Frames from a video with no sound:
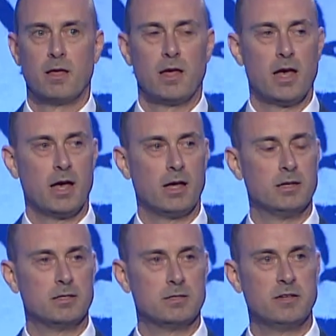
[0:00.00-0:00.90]
And
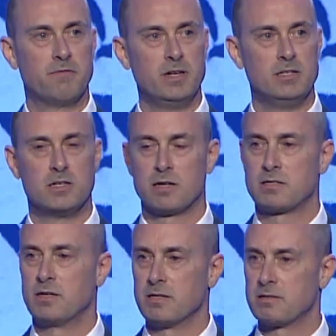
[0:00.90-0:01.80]
Tiffany
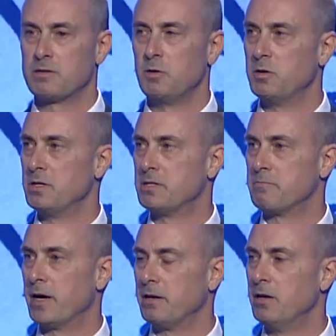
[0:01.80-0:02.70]
Justice, who is
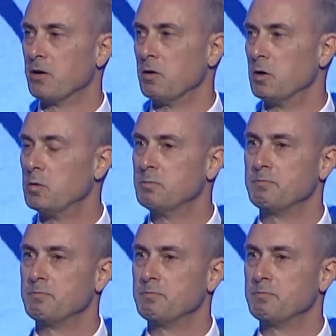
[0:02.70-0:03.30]
my hero,